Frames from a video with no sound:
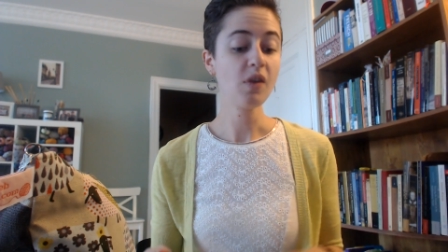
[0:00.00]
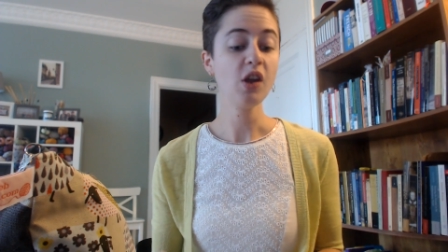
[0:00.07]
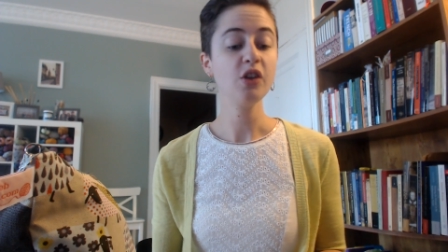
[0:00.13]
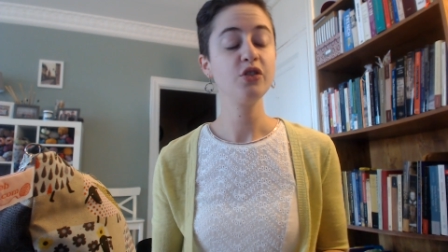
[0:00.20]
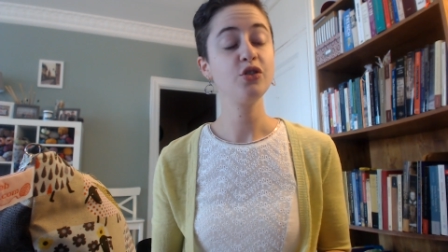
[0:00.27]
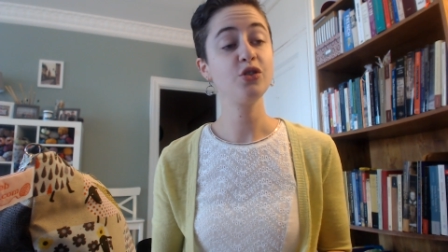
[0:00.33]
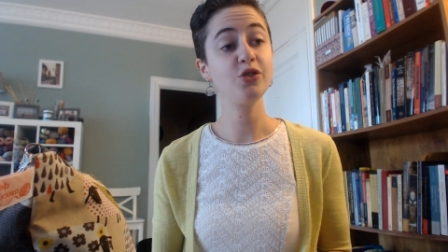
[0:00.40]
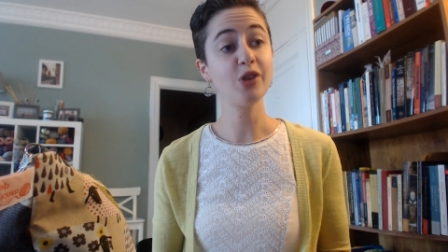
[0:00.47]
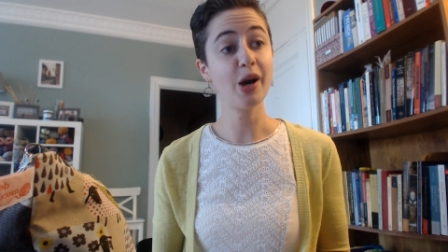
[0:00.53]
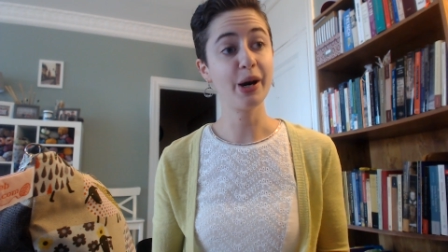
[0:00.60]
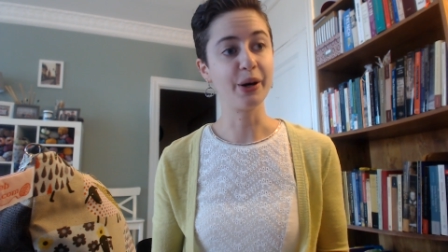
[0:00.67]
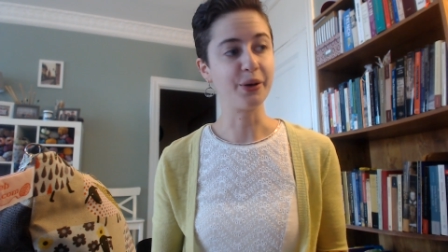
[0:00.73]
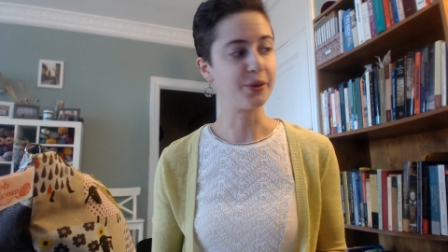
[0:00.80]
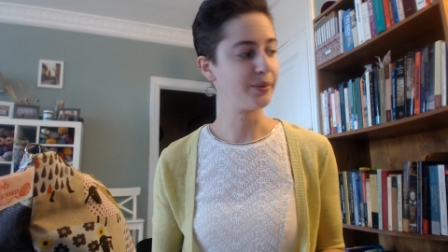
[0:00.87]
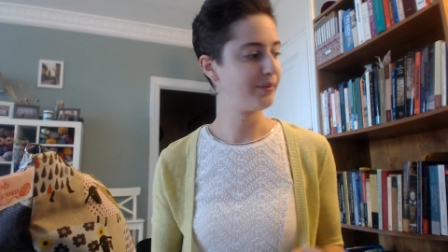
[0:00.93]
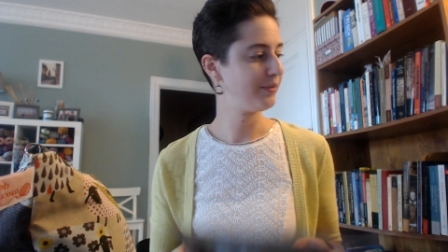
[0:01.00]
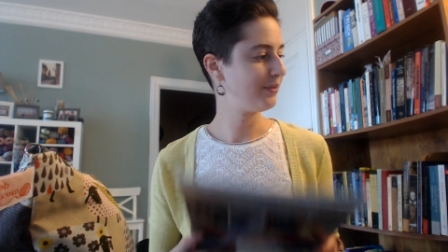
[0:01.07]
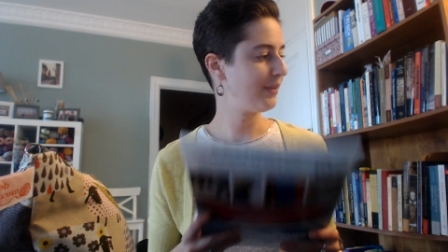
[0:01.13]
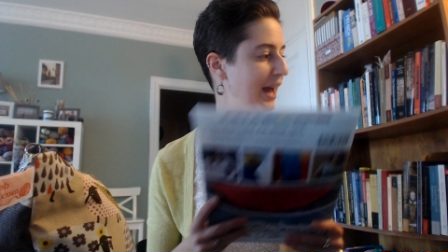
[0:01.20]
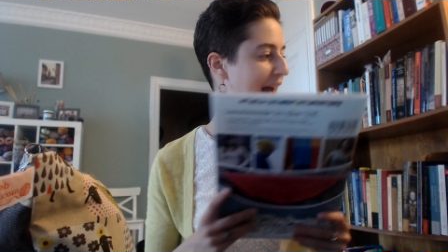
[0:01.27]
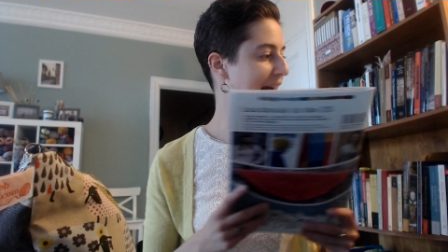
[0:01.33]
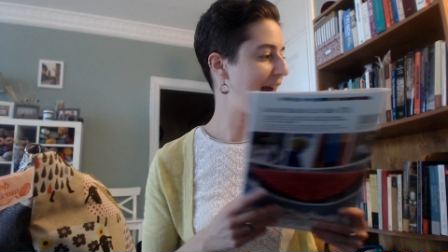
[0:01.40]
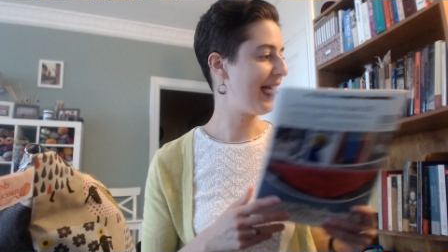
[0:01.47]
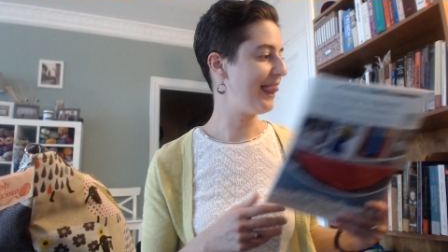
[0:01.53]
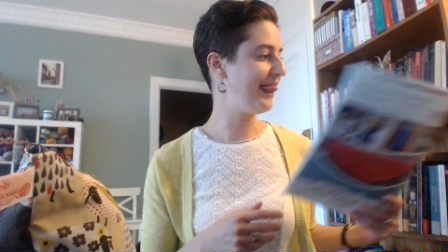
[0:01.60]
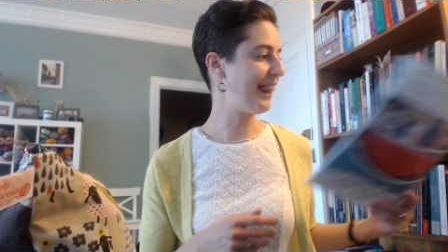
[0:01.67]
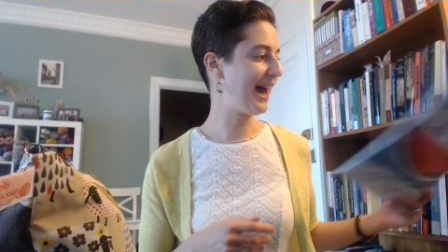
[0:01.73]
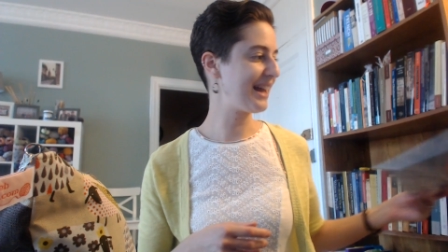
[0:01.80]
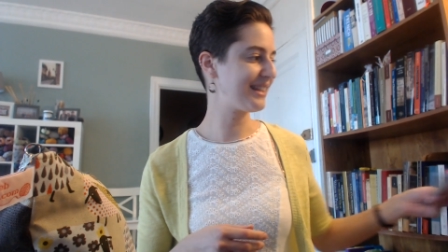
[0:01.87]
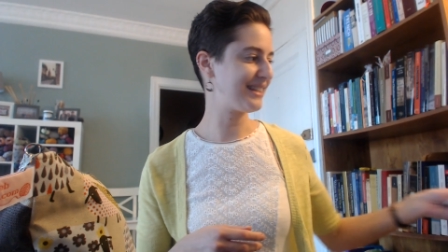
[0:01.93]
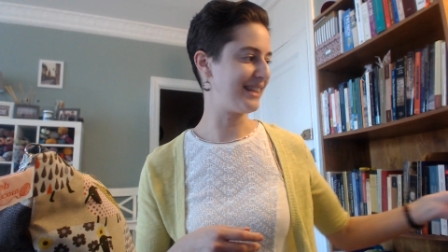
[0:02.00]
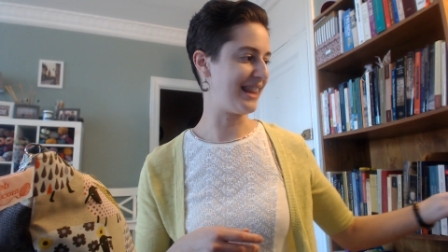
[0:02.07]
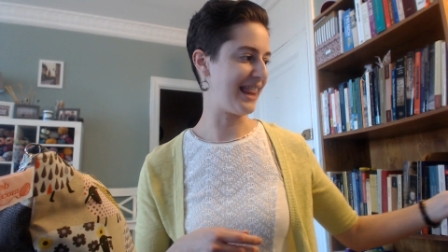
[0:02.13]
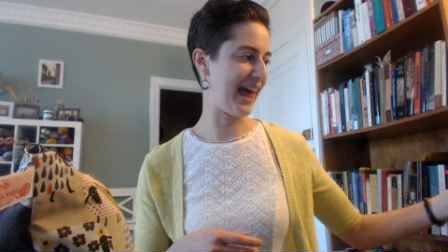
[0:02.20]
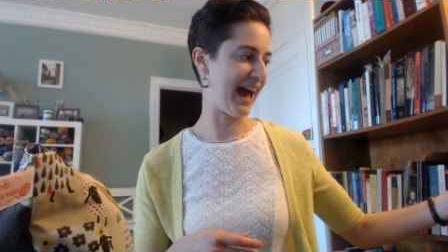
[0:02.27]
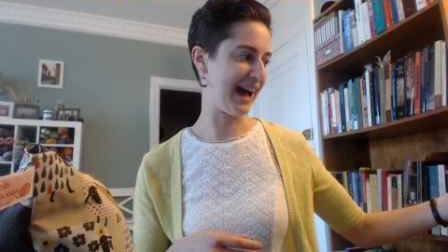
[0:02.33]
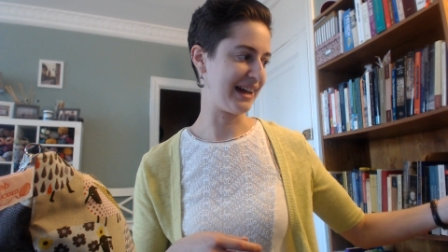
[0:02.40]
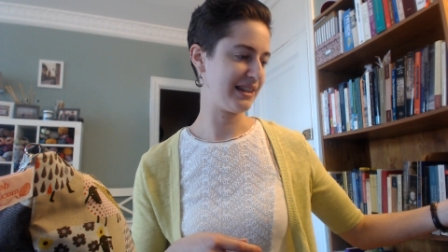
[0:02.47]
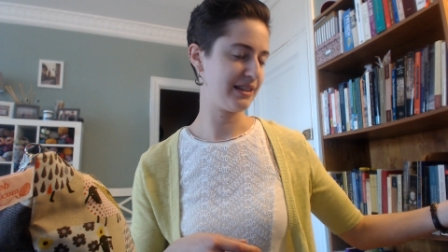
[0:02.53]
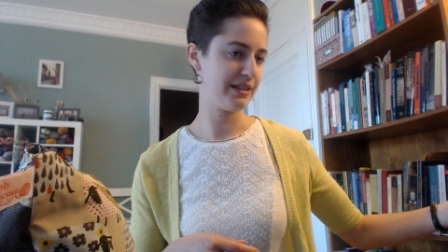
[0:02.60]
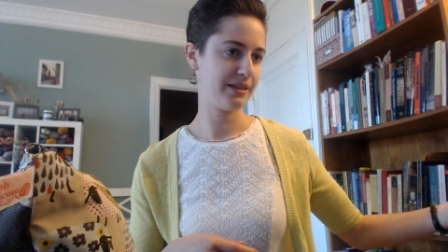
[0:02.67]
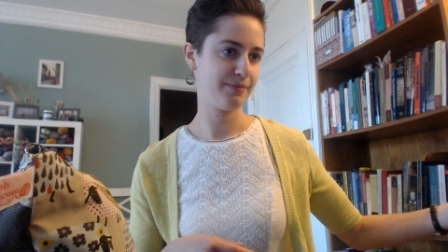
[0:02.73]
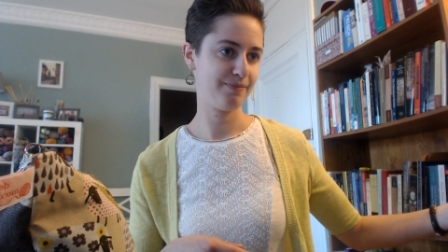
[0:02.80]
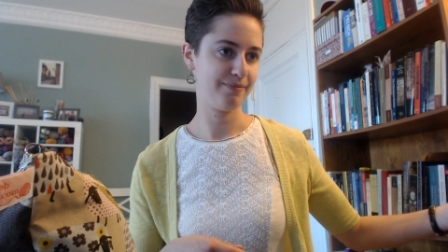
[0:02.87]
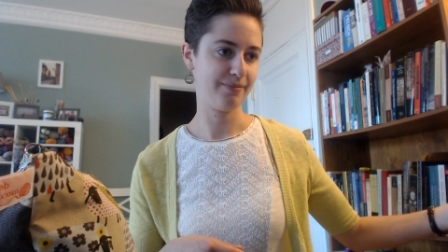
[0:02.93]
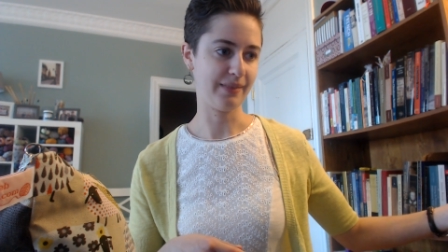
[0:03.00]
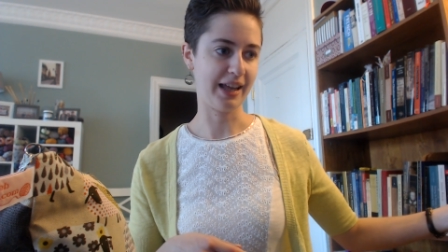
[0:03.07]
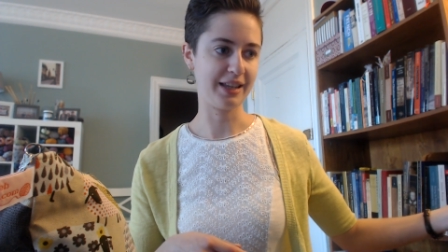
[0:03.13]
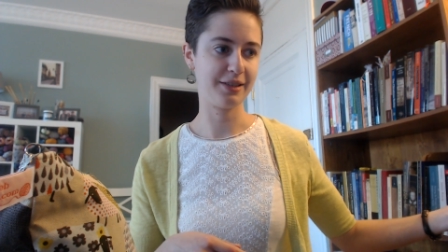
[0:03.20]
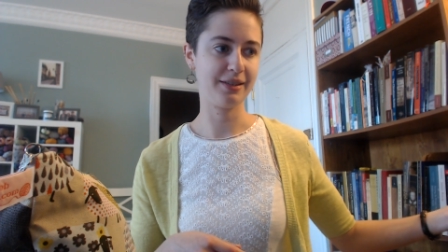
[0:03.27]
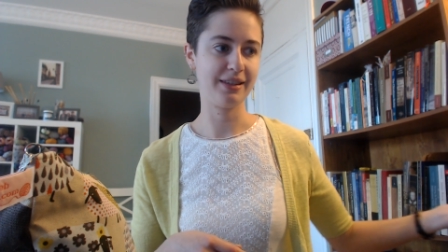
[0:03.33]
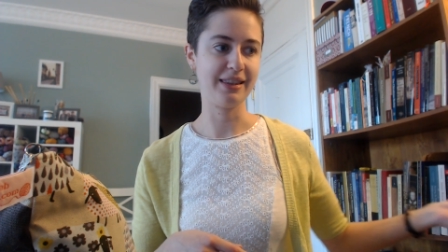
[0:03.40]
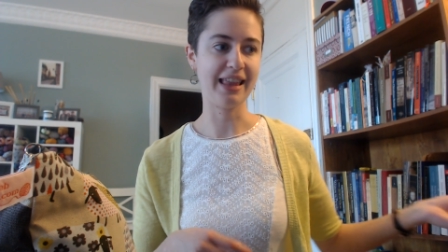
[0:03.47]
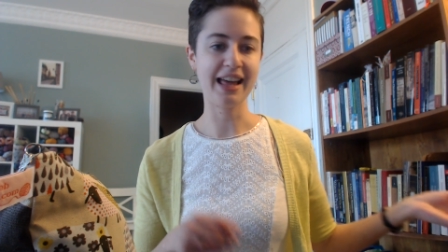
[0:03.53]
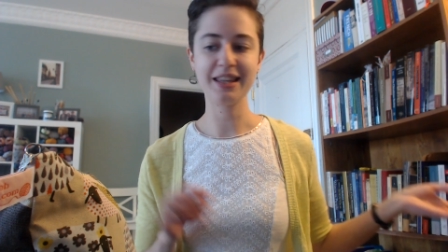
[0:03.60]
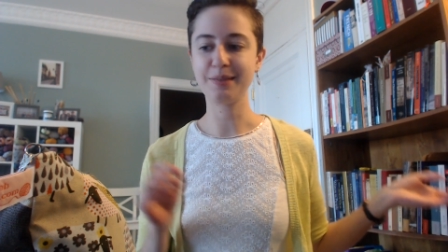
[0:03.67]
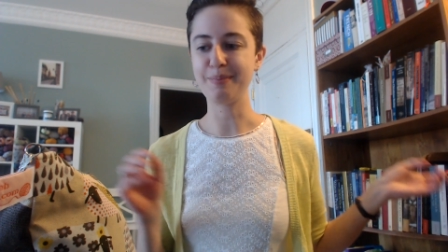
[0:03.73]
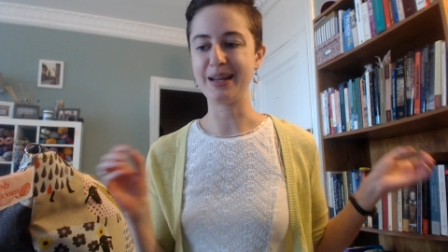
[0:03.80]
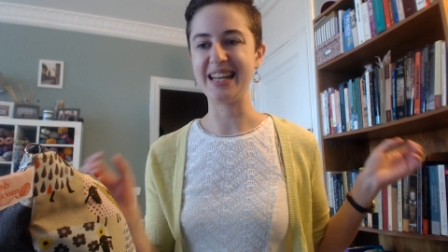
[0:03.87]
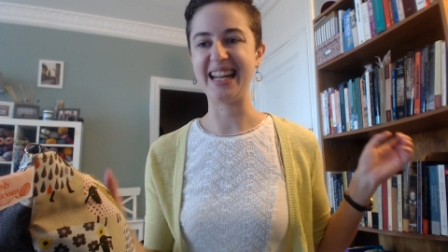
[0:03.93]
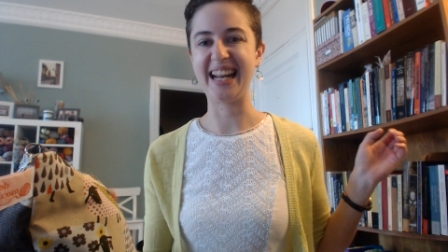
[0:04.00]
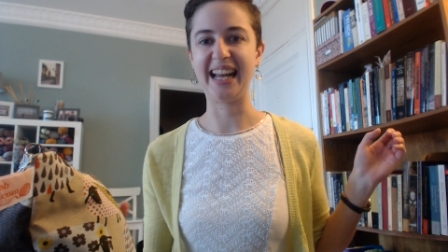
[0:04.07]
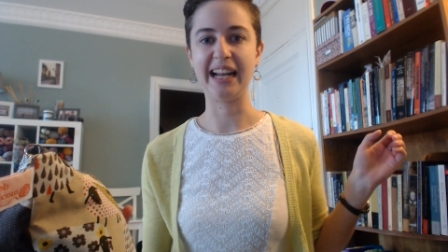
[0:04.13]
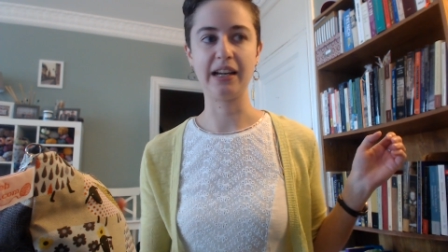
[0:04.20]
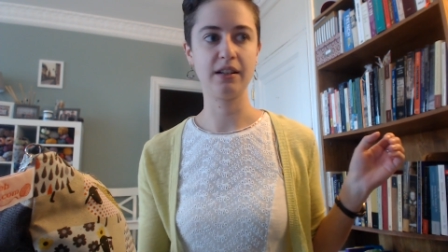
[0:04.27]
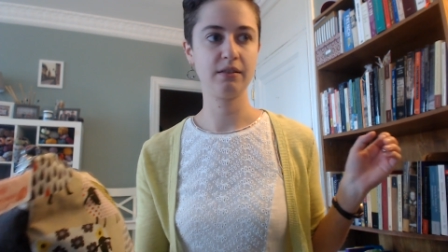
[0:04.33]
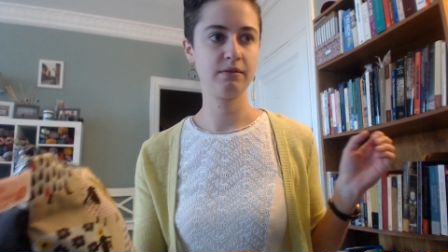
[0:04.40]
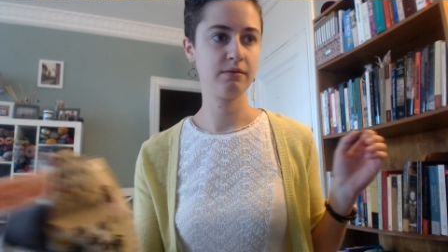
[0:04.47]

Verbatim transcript: So that's that. That's that's my knitting.